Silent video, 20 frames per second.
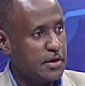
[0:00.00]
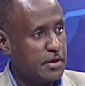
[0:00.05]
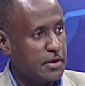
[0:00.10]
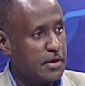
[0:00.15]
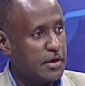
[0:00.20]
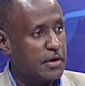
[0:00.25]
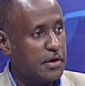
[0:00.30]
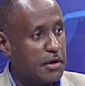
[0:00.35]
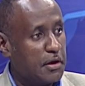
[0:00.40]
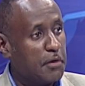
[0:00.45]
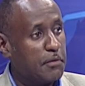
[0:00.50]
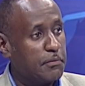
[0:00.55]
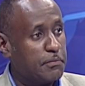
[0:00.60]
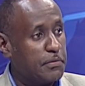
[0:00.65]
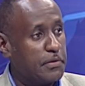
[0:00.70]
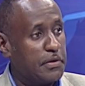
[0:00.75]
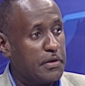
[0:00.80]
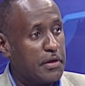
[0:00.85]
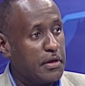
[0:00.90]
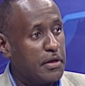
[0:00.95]
of
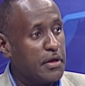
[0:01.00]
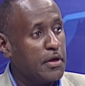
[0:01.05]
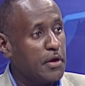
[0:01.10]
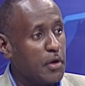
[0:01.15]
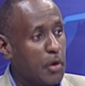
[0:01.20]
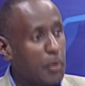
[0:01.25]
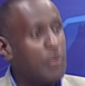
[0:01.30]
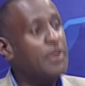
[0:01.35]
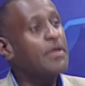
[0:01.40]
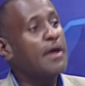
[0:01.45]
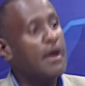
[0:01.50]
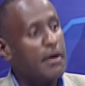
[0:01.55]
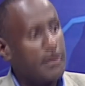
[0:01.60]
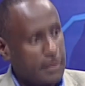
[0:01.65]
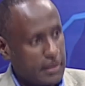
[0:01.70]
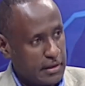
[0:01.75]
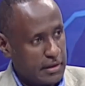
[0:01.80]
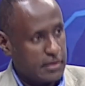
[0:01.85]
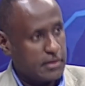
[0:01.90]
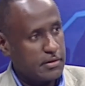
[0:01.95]
the
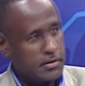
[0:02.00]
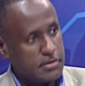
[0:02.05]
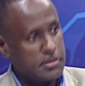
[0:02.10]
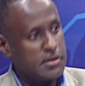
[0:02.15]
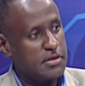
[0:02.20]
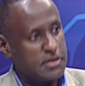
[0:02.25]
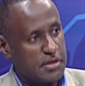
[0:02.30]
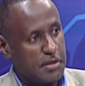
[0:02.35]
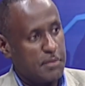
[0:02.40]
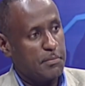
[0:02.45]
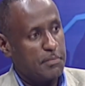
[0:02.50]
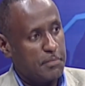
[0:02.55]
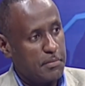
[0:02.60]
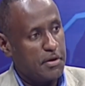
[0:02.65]
oligarchic system